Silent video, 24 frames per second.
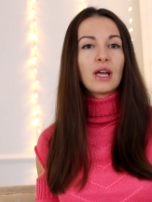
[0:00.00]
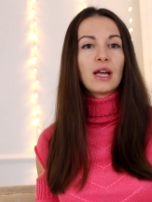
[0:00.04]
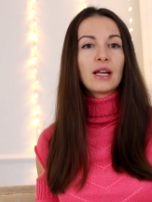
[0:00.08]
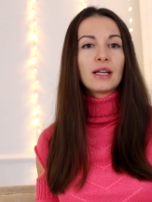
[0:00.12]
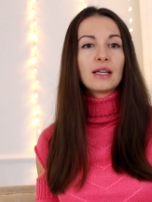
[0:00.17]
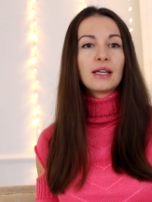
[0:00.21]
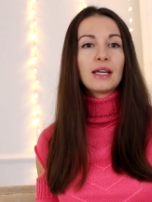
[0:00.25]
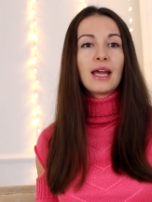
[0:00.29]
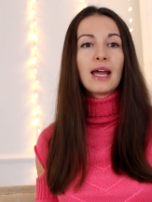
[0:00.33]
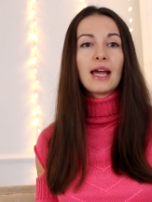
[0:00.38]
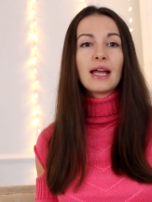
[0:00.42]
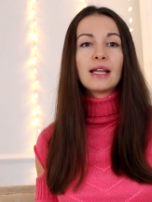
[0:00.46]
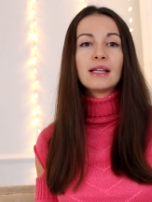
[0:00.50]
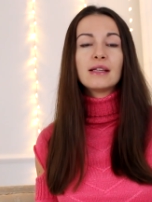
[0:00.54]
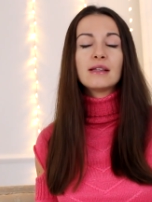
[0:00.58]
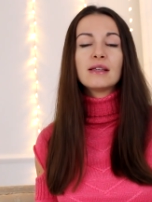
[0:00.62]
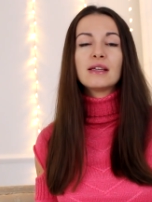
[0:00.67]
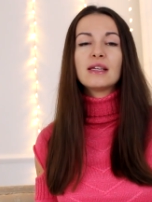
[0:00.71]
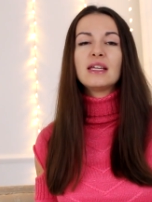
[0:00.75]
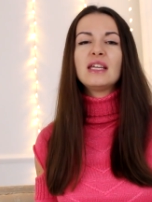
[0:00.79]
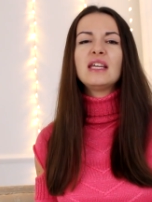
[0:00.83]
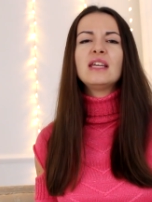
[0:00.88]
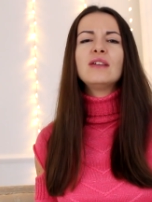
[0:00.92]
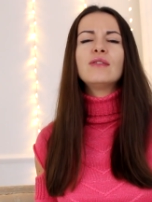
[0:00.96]
and can
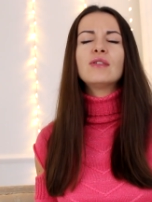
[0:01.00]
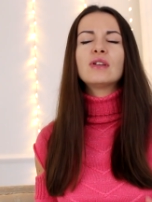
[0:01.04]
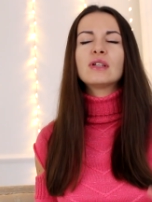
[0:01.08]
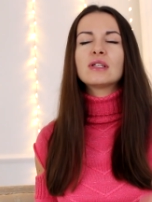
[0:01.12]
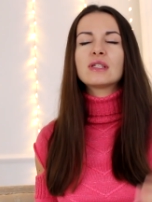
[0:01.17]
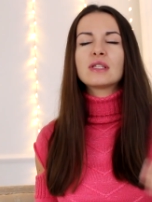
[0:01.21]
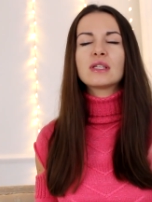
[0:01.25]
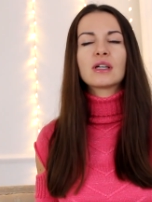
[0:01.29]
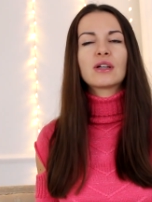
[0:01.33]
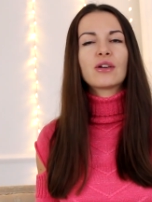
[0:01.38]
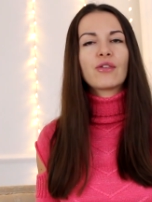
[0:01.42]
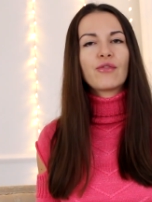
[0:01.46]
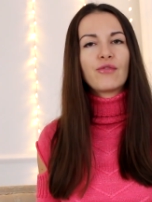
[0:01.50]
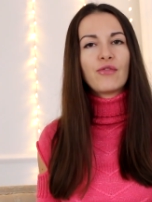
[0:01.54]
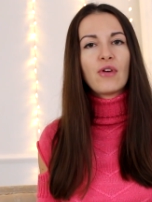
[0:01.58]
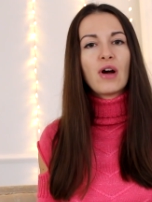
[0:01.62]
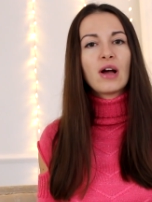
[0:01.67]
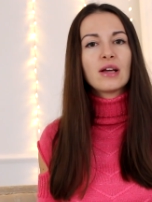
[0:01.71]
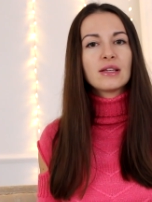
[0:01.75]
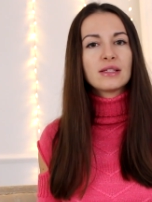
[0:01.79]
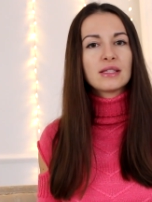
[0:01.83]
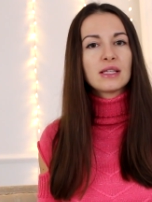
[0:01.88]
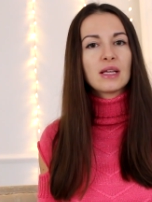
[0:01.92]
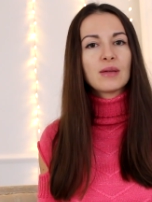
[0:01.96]
even
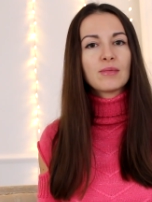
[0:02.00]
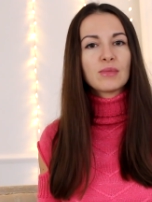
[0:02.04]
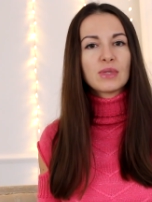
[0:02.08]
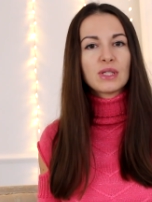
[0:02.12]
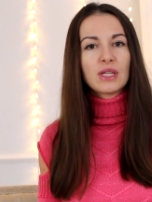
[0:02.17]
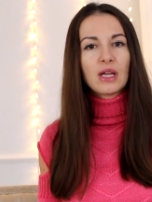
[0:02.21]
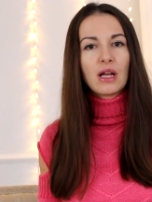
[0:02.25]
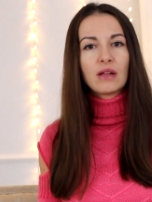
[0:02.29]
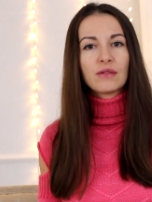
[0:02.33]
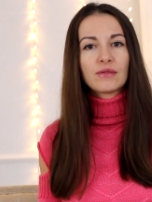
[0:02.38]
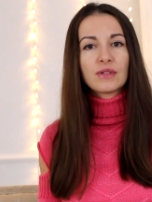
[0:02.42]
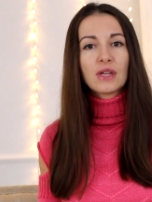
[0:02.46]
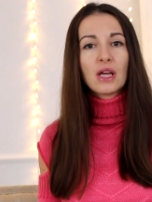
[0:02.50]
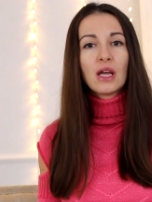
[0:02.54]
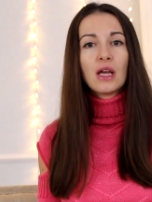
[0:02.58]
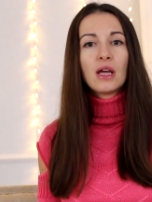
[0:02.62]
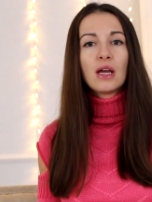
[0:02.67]
sacrifice themselves.